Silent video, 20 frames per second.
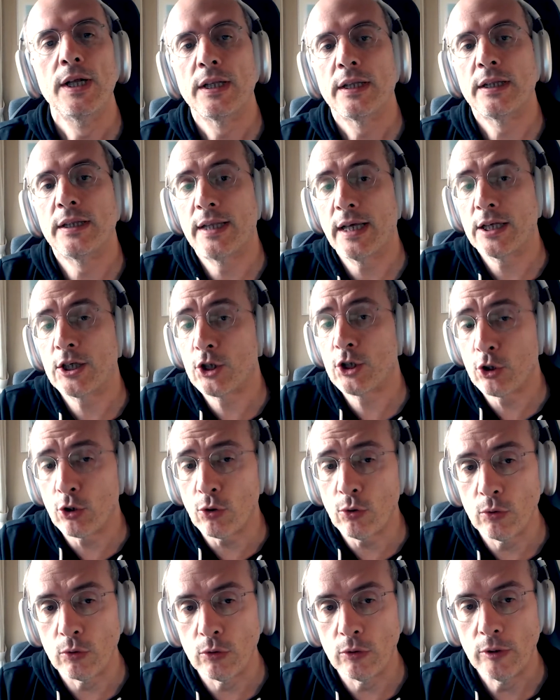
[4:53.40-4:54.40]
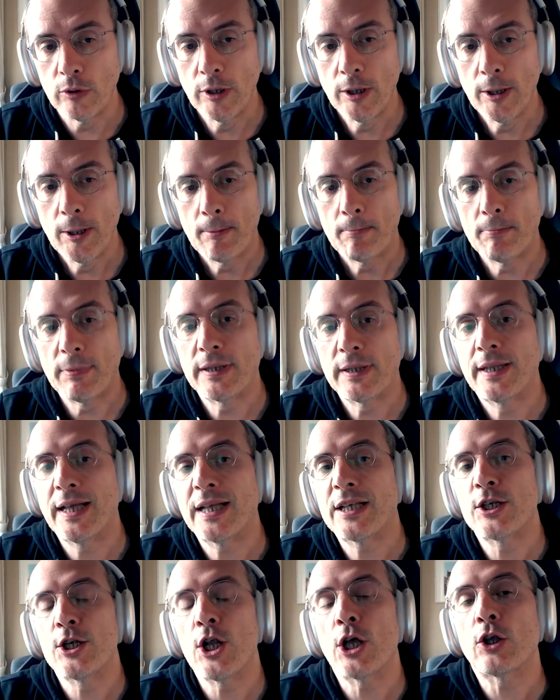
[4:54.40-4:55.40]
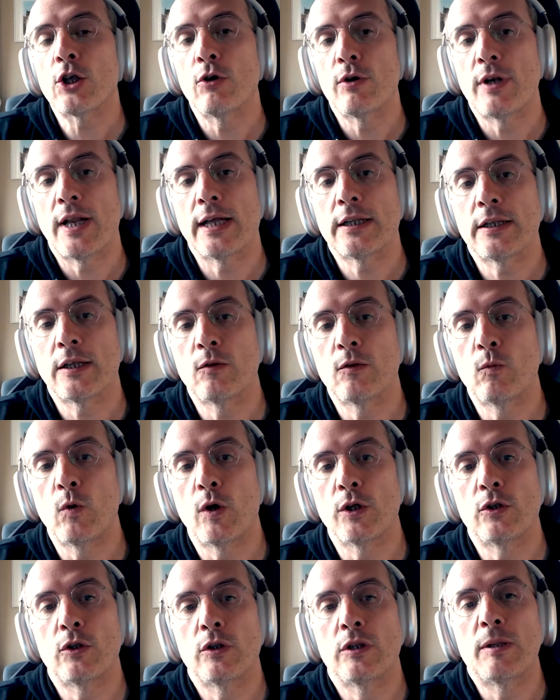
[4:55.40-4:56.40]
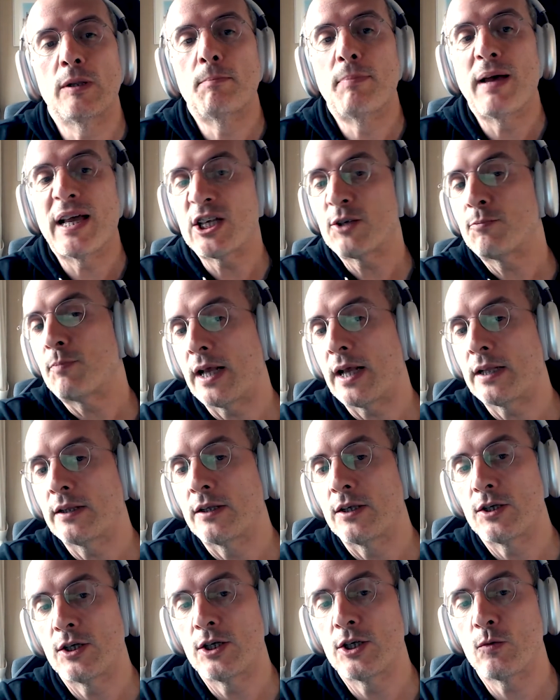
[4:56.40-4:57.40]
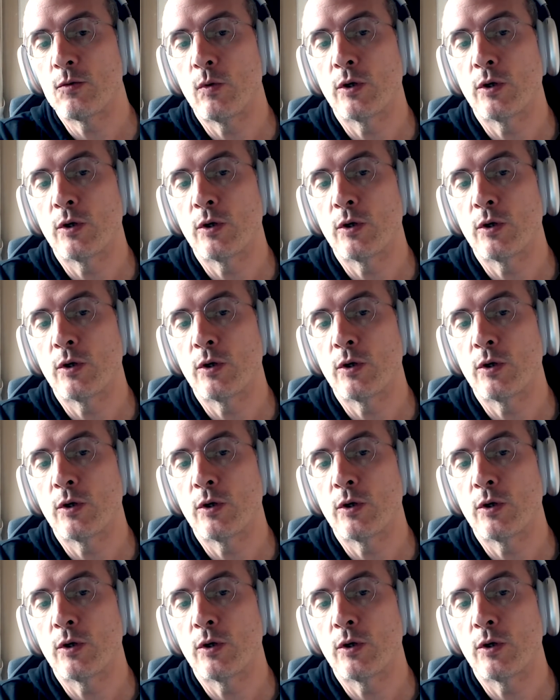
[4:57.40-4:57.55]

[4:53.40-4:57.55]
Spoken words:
that's true, but that's not connected what the best practices,